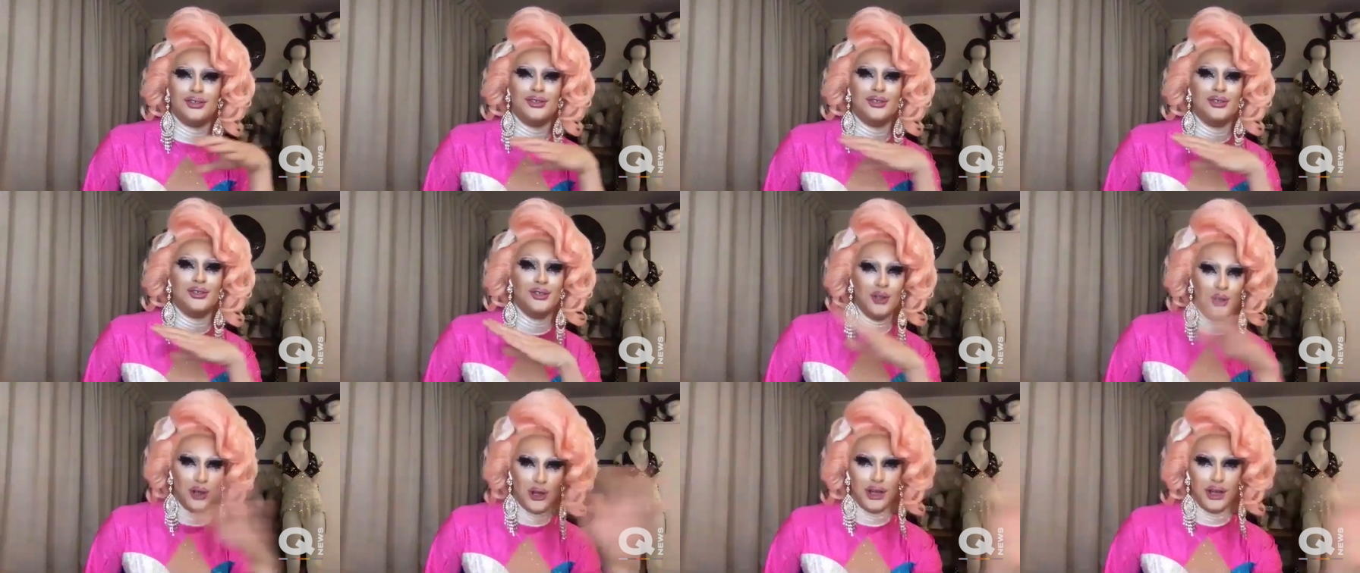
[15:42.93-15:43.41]

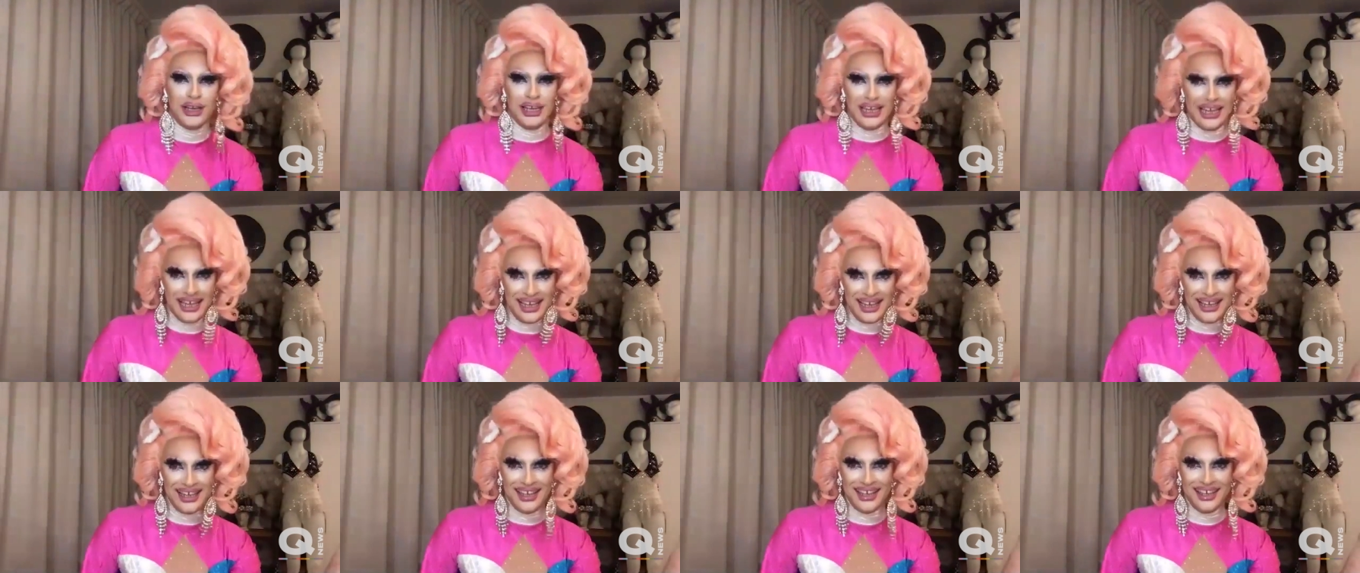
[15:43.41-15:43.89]

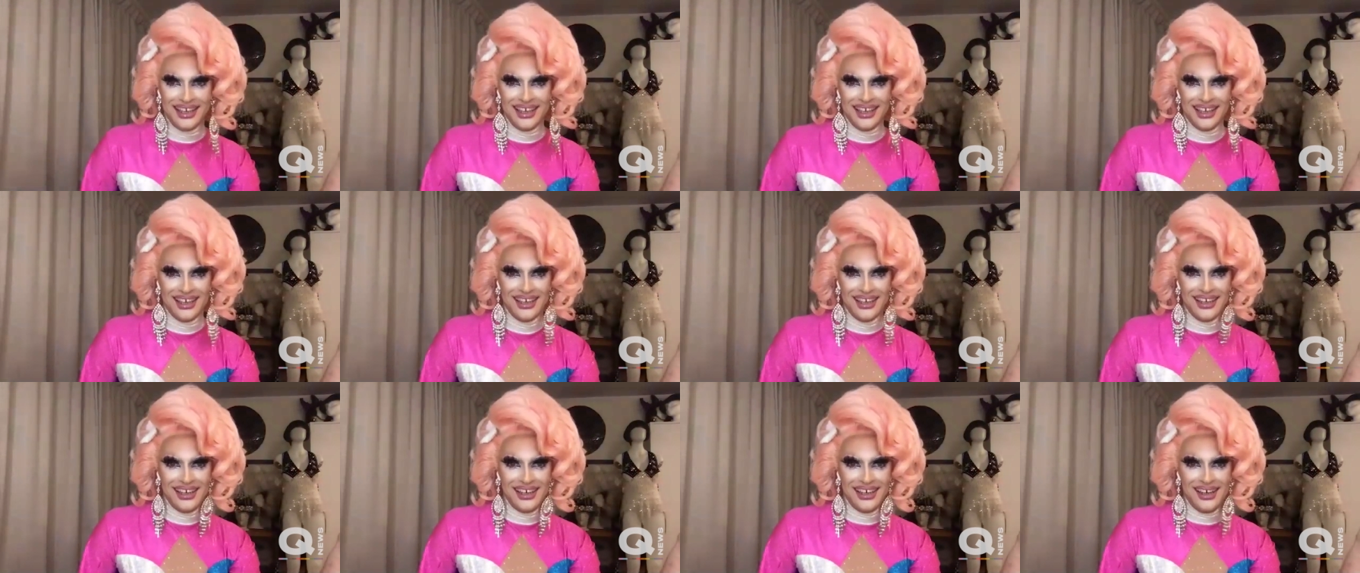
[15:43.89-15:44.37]
journey
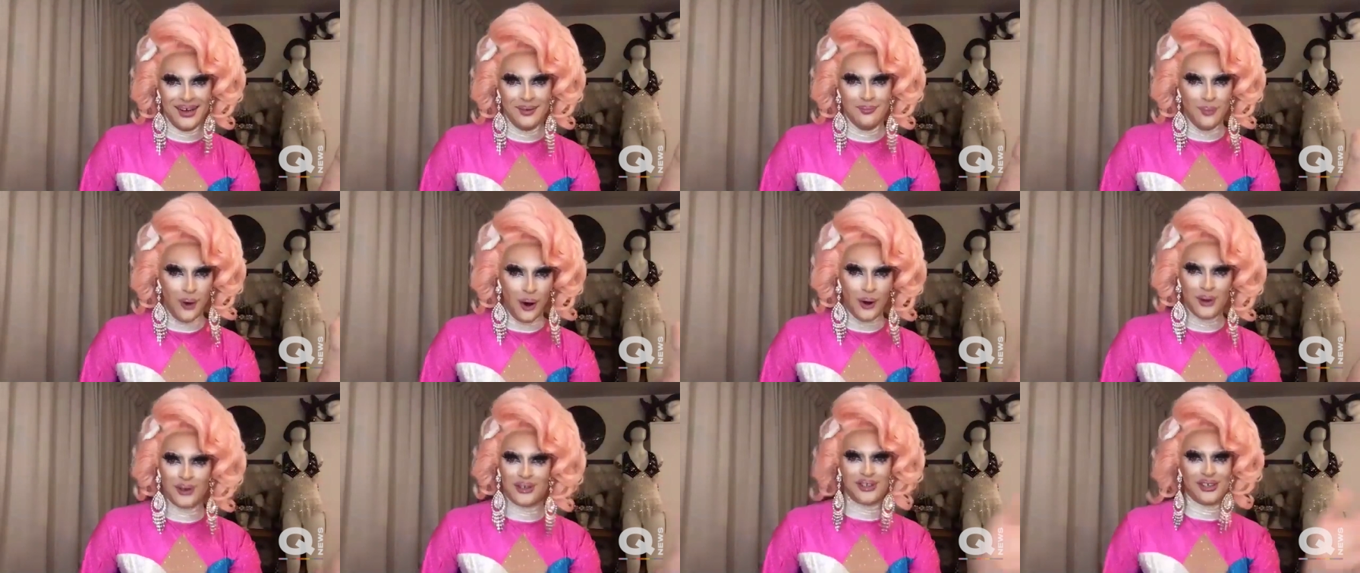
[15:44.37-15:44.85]

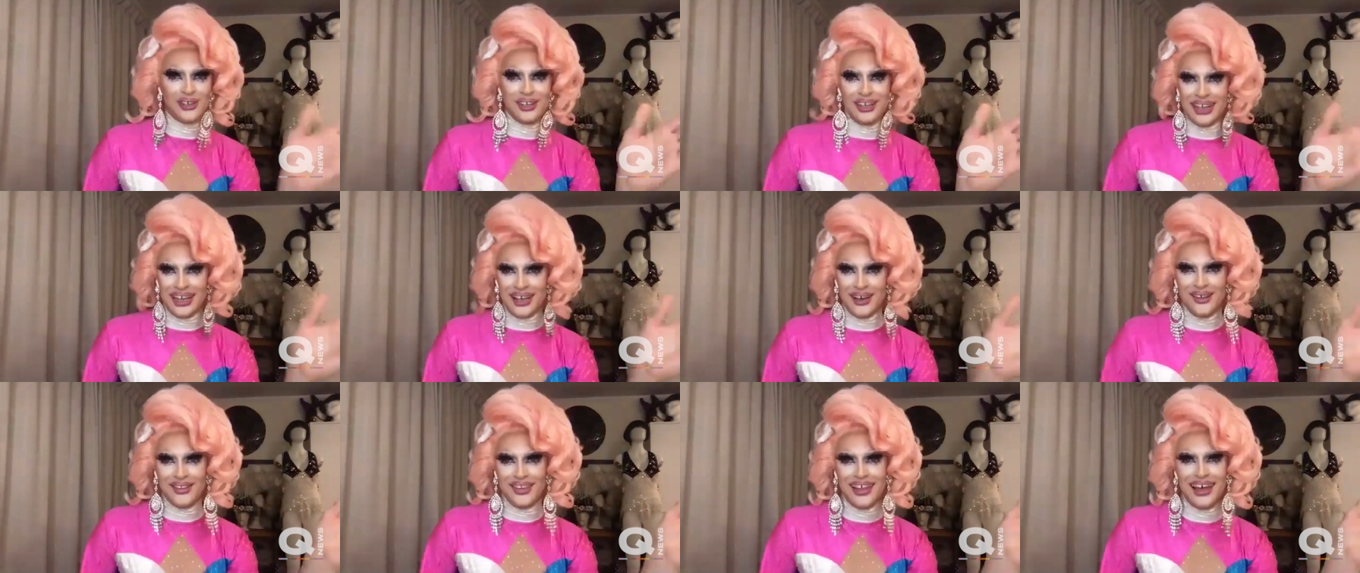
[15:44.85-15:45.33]

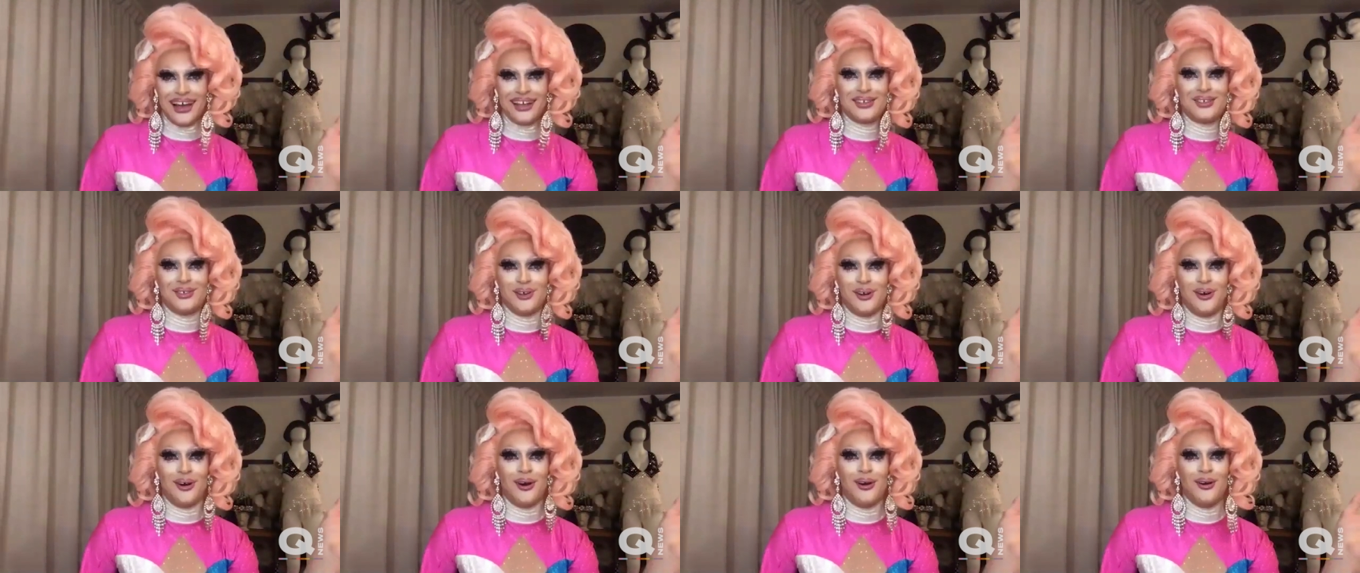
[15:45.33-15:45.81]
emotionally on that
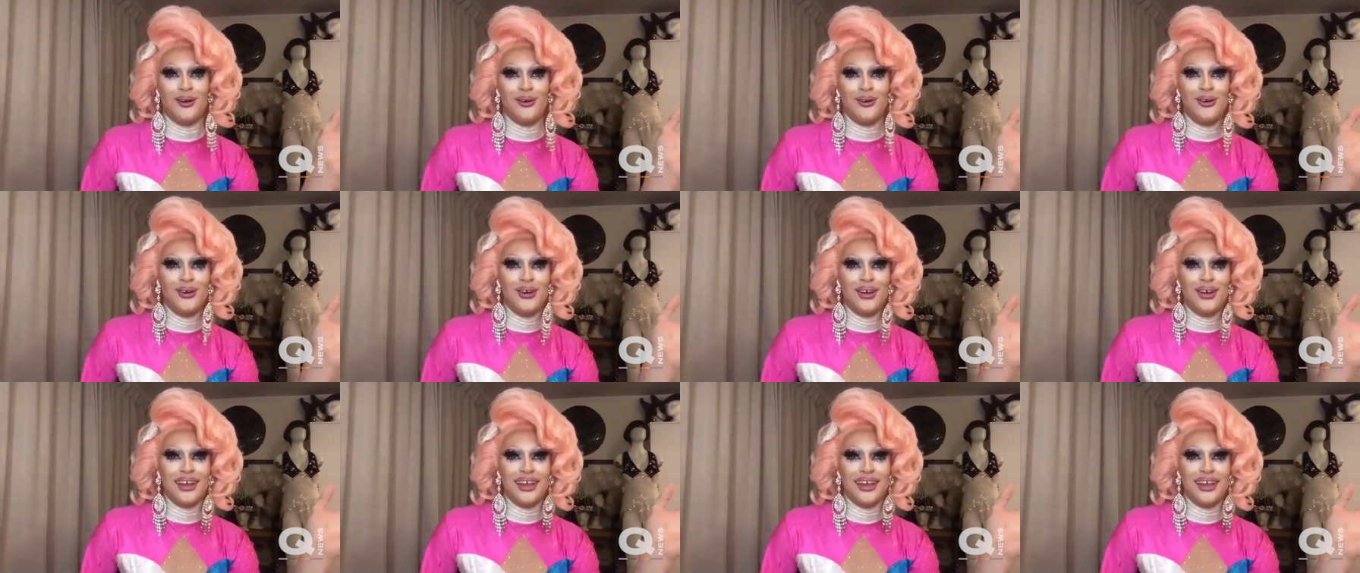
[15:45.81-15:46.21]
show.